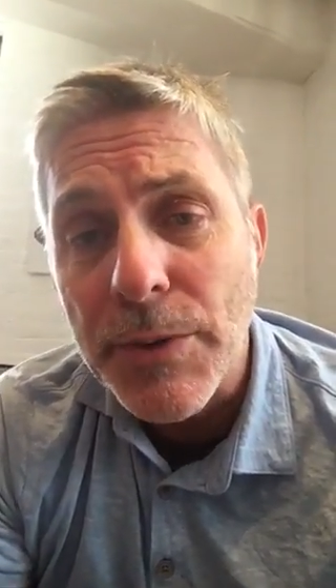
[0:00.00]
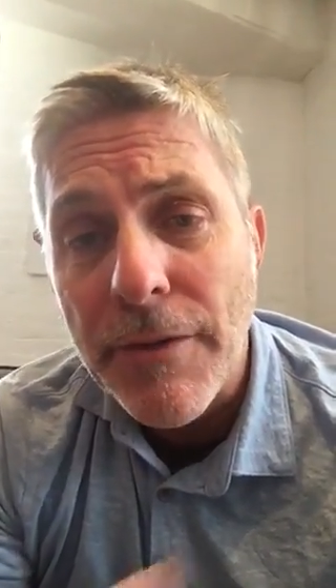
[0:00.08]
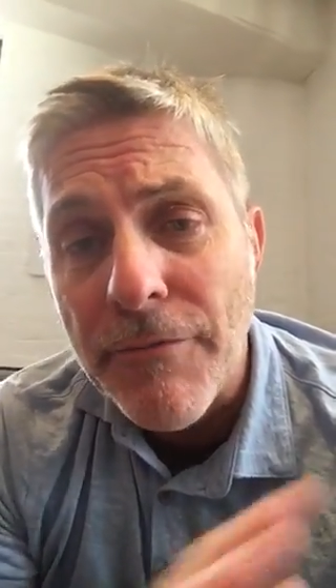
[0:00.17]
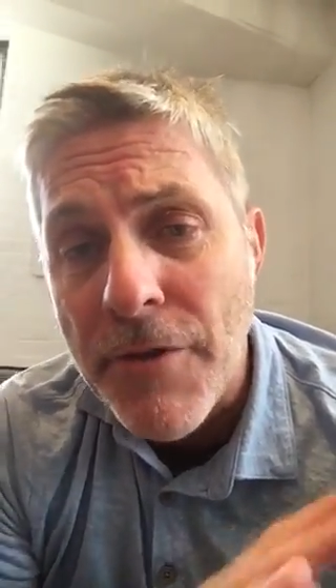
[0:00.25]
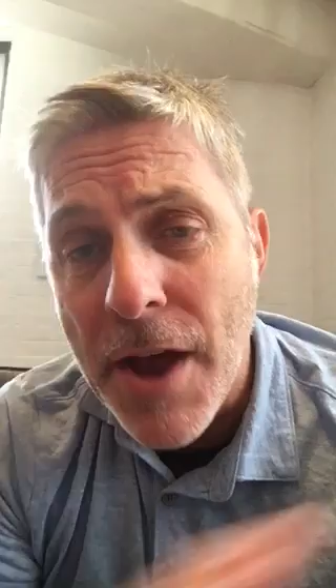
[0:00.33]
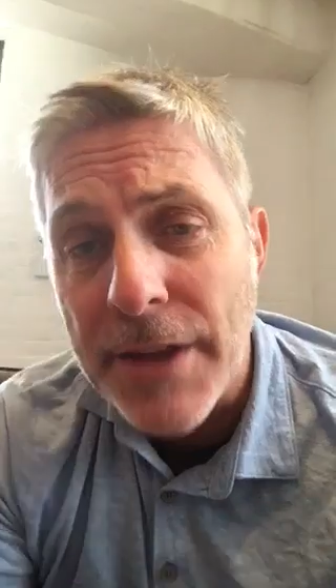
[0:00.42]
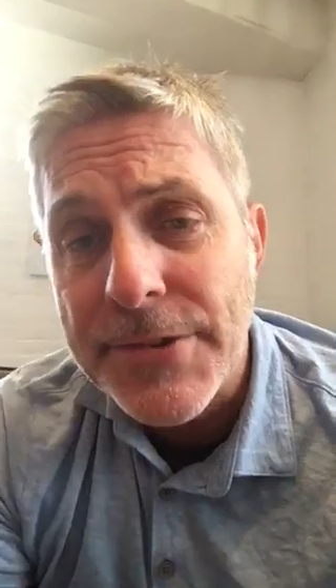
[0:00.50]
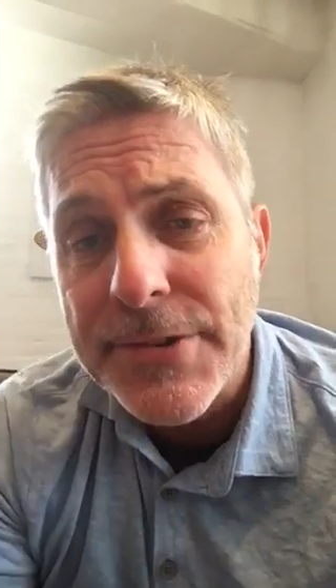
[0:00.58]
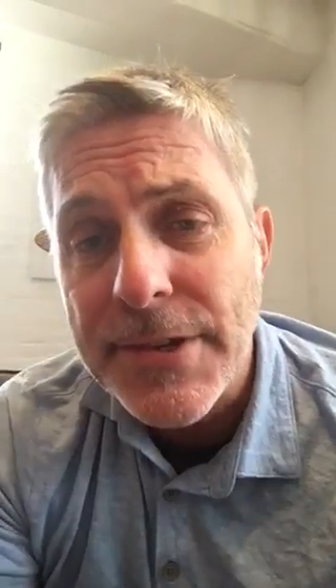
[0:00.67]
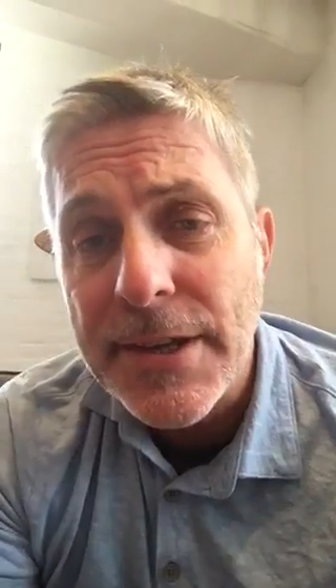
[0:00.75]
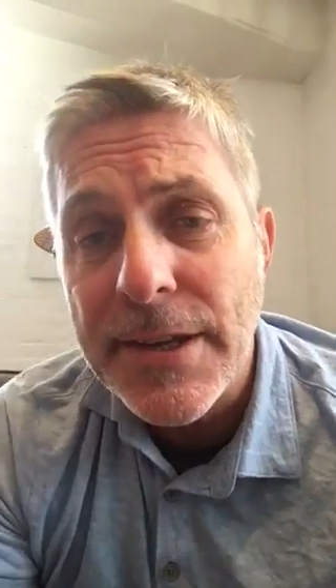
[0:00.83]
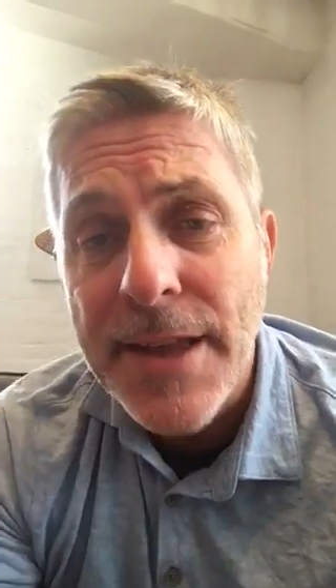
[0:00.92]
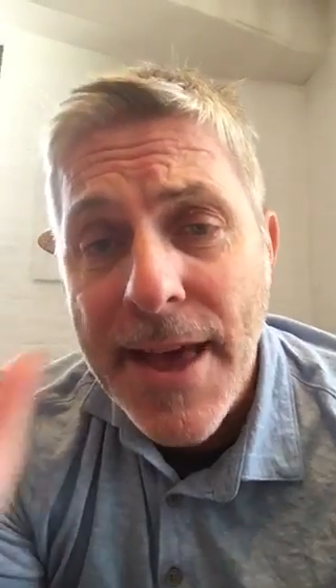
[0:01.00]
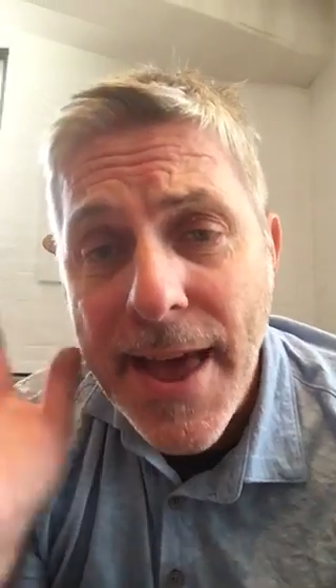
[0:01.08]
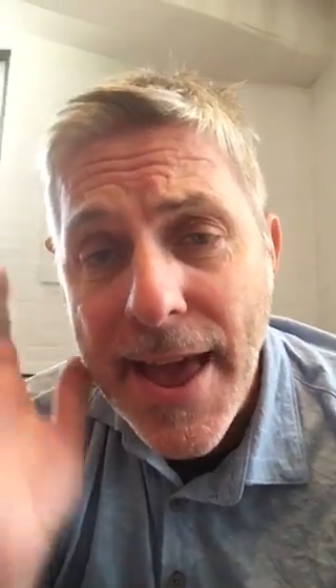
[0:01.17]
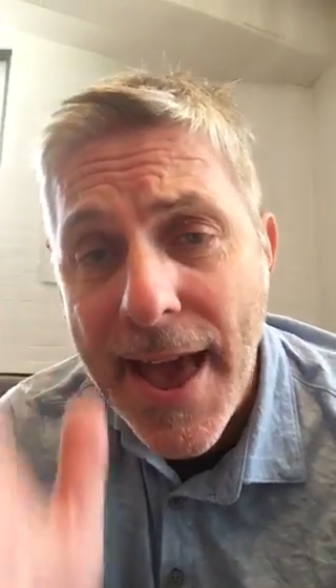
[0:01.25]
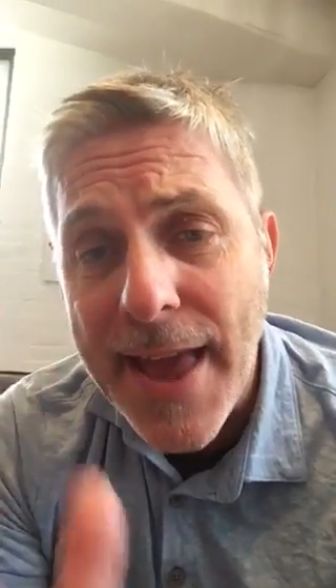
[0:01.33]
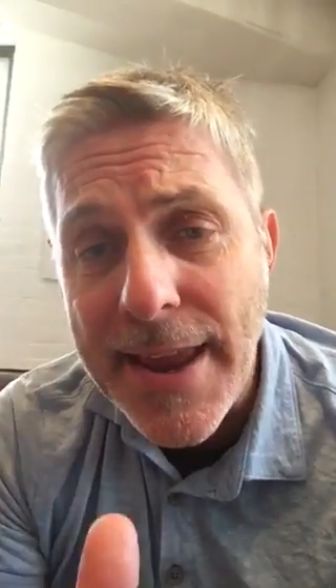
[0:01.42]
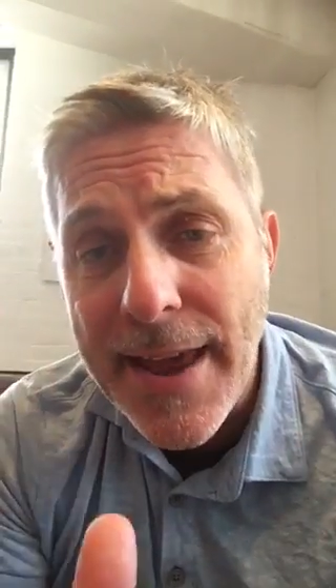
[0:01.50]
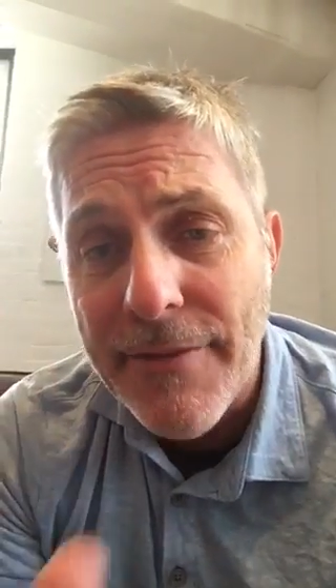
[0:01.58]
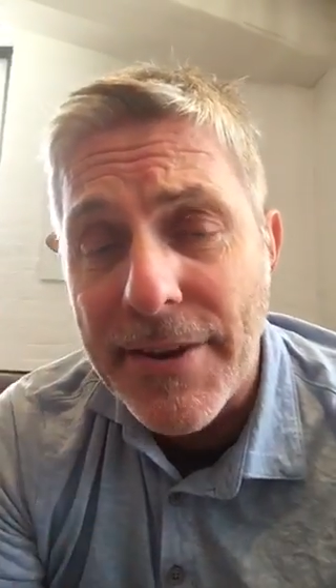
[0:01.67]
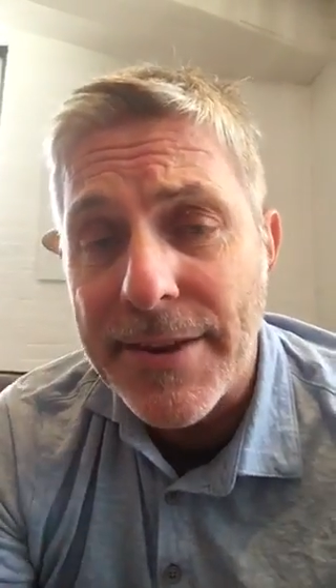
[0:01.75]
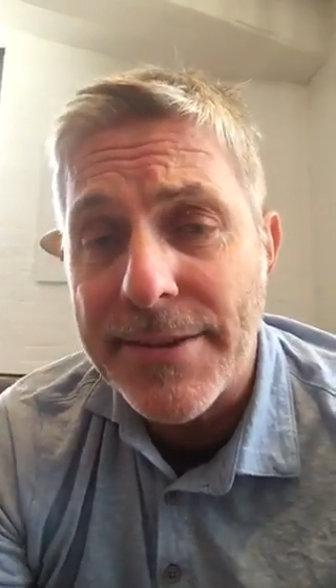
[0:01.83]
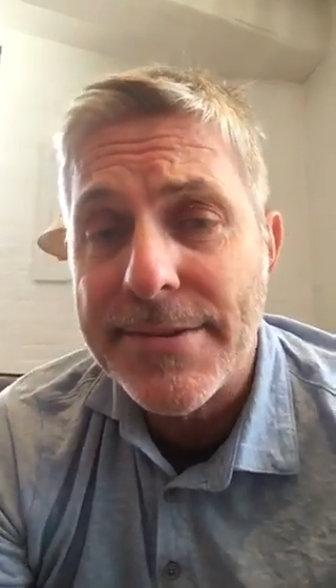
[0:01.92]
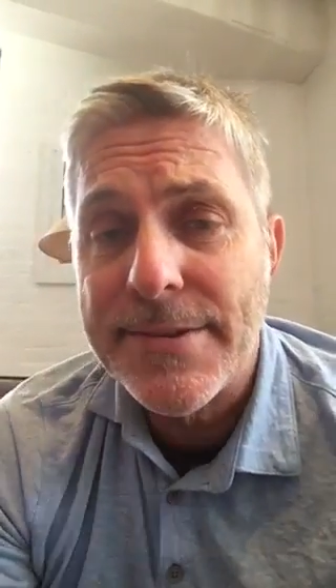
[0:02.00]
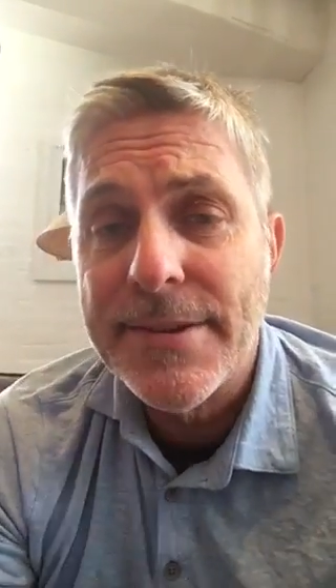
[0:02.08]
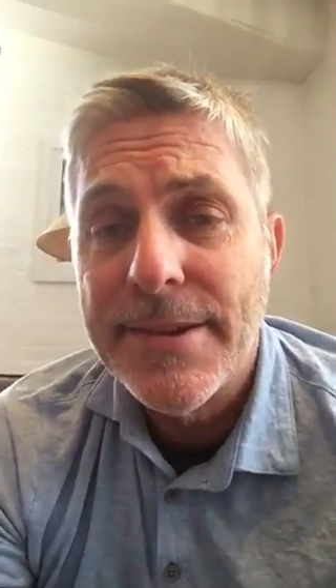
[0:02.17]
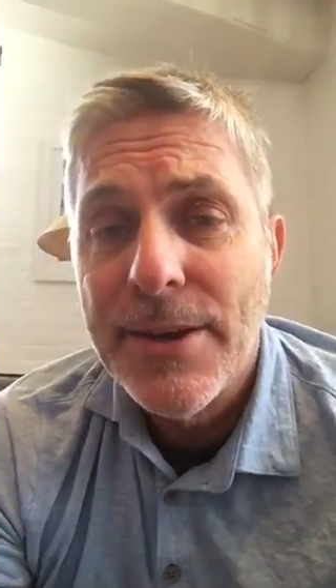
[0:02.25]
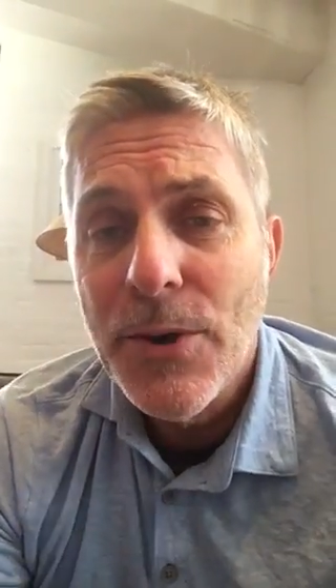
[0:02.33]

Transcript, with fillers: We have not seen any evidence.